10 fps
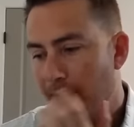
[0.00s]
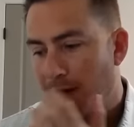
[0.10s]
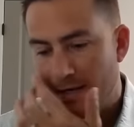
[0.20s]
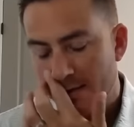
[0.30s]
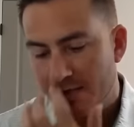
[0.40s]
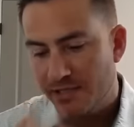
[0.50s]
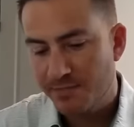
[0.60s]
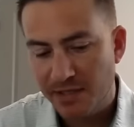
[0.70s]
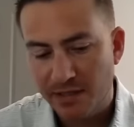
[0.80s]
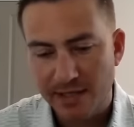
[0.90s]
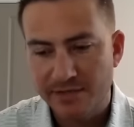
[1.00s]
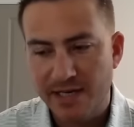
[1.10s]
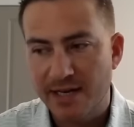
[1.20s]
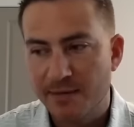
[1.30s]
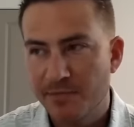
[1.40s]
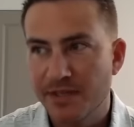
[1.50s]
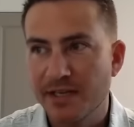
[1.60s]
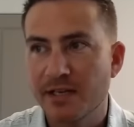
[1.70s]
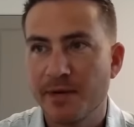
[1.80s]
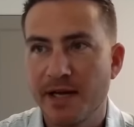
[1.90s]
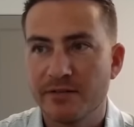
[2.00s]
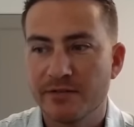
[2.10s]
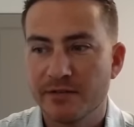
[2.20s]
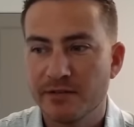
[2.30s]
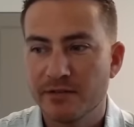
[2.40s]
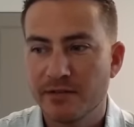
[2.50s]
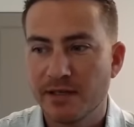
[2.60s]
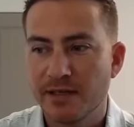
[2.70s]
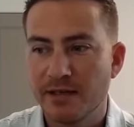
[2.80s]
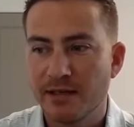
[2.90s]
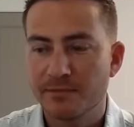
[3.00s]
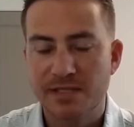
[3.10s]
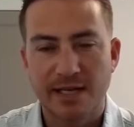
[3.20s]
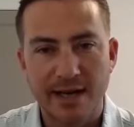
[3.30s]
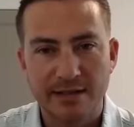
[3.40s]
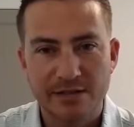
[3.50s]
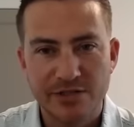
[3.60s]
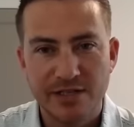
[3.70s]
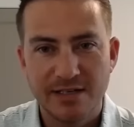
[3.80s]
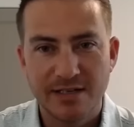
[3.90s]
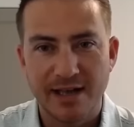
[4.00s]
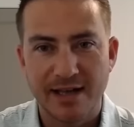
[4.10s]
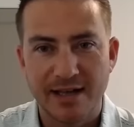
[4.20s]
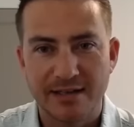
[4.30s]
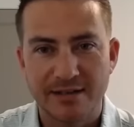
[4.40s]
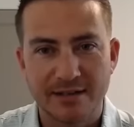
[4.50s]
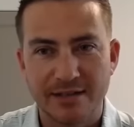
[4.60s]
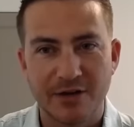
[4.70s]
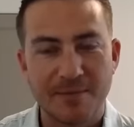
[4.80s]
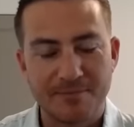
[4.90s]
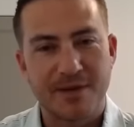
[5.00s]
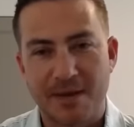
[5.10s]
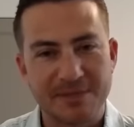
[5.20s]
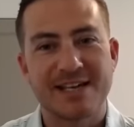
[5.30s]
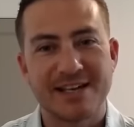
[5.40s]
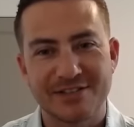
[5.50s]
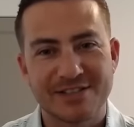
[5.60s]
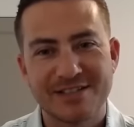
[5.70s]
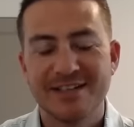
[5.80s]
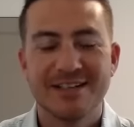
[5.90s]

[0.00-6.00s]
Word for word: I spend a lot of time thinking about psychology, and I'm in sales,